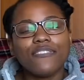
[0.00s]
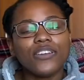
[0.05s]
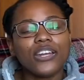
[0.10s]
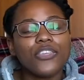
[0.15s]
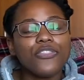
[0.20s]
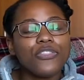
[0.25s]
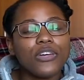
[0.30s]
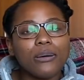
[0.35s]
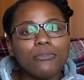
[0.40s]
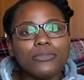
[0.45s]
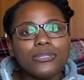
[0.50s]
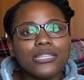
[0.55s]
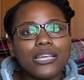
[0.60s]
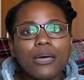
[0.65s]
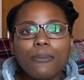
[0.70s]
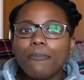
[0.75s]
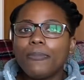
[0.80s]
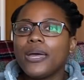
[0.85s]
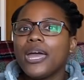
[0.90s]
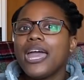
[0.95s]
it a thumbs
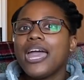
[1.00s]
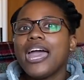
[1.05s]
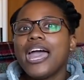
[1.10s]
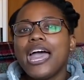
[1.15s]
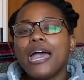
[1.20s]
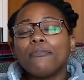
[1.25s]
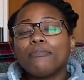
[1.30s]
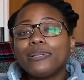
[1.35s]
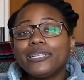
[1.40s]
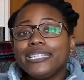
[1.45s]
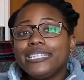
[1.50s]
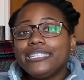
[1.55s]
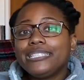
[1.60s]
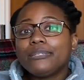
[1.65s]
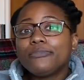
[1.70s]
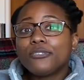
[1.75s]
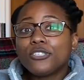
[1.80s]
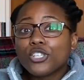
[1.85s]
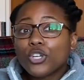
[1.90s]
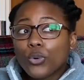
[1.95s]
up and please
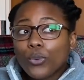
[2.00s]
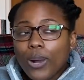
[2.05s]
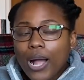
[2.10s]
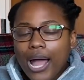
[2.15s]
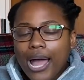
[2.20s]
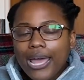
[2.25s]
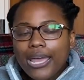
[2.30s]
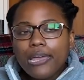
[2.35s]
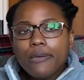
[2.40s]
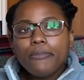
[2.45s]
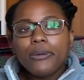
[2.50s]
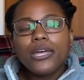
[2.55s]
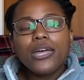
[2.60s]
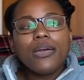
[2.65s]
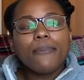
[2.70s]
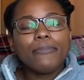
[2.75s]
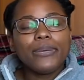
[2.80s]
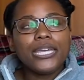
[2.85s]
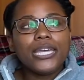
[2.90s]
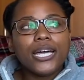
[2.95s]
subscribe,
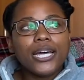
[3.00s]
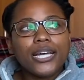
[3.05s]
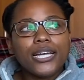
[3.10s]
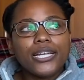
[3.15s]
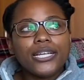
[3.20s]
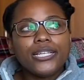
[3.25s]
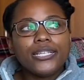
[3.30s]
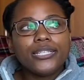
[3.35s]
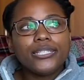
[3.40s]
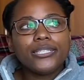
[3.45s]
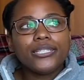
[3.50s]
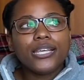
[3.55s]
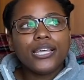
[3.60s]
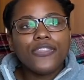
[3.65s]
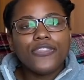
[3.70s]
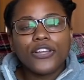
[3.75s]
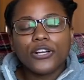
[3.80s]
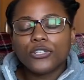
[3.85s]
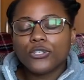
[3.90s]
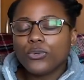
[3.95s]
because
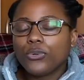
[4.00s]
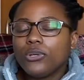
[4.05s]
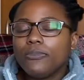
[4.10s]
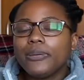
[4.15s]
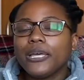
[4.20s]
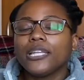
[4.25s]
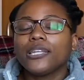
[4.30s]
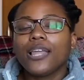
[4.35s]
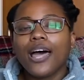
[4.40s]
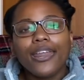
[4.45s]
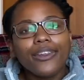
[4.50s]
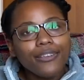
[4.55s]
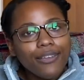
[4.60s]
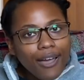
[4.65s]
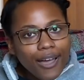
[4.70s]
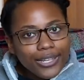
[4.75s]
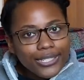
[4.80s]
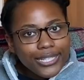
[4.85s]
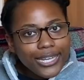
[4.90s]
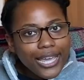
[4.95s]
there's going to be a lot of
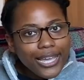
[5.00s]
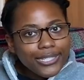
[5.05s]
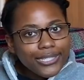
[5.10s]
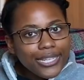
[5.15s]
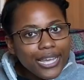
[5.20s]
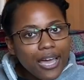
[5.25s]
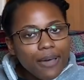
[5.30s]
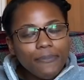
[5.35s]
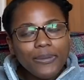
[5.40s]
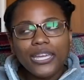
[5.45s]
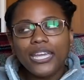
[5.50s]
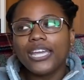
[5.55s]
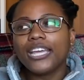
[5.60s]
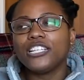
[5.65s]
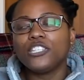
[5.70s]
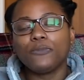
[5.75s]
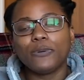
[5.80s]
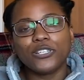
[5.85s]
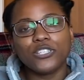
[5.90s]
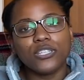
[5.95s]
content coming,
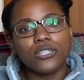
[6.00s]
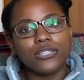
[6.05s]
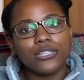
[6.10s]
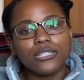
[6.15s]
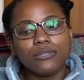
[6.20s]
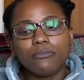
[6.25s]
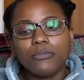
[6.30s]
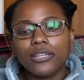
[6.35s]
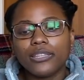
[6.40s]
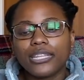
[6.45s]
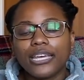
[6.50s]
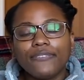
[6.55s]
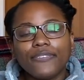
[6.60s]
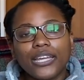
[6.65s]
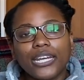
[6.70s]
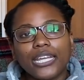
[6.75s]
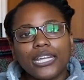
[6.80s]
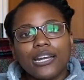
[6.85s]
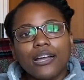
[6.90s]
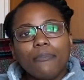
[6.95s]
especially this month. I've got
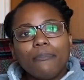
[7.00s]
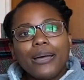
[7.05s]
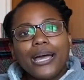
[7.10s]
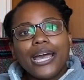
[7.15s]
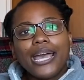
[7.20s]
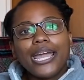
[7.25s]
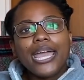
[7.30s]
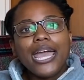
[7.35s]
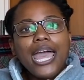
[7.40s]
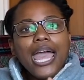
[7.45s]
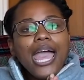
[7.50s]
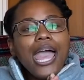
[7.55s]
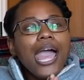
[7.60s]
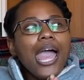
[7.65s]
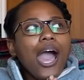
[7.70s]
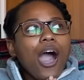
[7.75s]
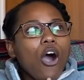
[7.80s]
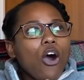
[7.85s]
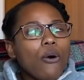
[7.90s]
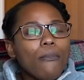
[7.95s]
to get out my
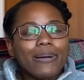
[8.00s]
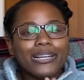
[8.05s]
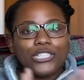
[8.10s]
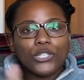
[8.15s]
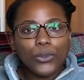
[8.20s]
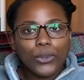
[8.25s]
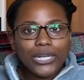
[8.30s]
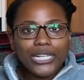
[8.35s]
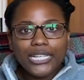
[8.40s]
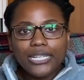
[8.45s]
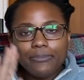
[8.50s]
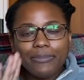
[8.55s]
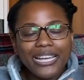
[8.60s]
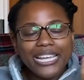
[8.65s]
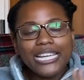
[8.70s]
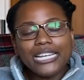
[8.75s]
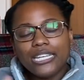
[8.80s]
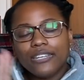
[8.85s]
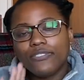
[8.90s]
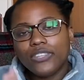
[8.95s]
all my twenty, my
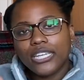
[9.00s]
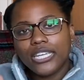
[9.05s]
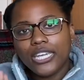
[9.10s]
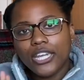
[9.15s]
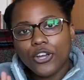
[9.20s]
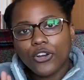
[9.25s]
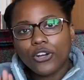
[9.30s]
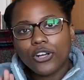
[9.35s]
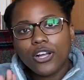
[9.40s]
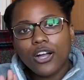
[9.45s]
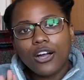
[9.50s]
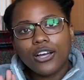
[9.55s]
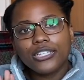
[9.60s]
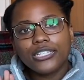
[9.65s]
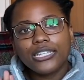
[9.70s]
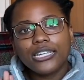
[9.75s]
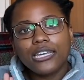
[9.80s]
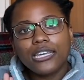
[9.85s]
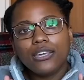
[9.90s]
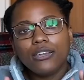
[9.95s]
end of the year
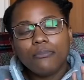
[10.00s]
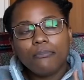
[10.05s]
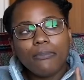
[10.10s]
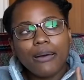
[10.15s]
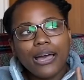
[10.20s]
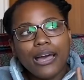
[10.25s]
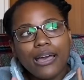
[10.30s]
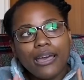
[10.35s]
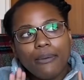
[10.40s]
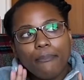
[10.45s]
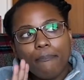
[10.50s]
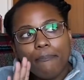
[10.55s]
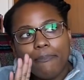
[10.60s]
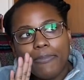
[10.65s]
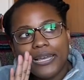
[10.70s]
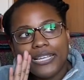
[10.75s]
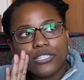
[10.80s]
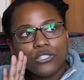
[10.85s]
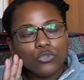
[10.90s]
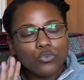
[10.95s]
content, my
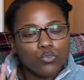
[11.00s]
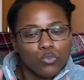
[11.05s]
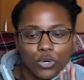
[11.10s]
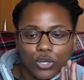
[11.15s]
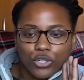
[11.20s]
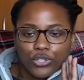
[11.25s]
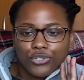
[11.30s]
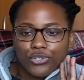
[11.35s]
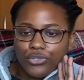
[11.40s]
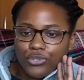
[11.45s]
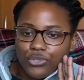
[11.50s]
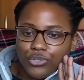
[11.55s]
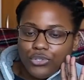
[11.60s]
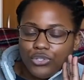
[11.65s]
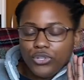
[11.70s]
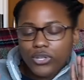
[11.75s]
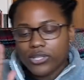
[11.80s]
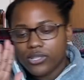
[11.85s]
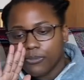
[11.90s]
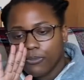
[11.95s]
best, worst,
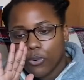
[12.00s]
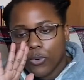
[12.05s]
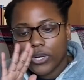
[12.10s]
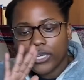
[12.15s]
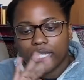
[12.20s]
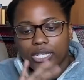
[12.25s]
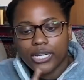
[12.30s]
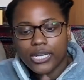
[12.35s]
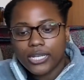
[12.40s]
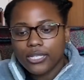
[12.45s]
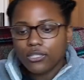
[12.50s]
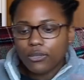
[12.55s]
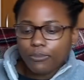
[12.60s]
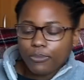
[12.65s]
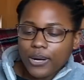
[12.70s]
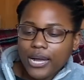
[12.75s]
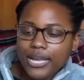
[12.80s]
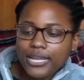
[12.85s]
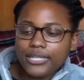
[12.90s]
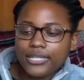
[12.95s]
disappointing,
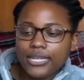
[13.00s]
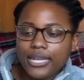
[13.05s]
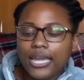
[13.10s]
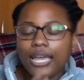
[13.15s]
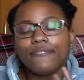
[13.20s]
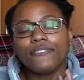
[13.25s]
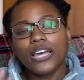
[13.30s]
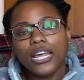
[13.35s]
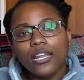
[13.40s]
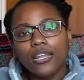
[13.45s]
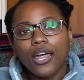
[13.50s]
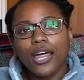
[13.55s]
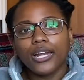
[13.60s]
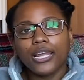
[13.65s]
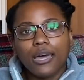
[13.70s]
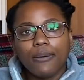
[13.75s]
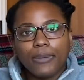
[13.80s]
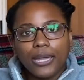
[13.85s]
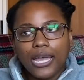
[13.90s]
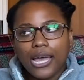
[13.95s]
surprising. I've got a lot
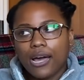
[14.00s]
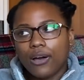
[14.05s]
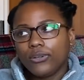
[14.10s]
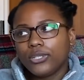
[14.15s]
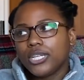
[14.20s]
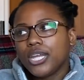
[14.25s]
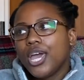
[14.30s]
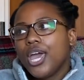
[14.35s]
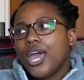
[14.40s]
coming out.